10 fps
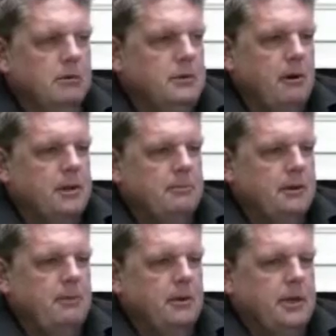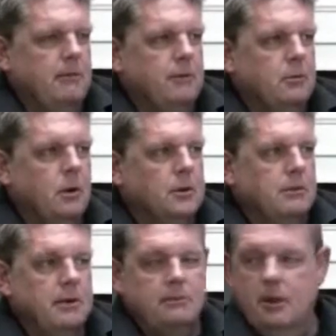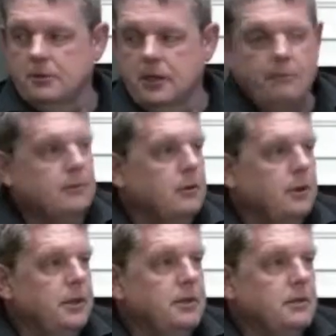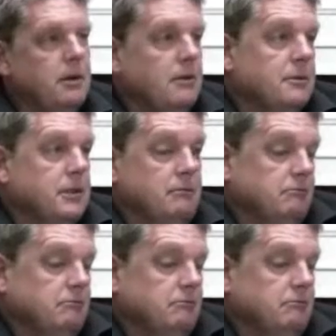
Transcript: spirits must be able to come through walls. They must be able to come through windows as well. So,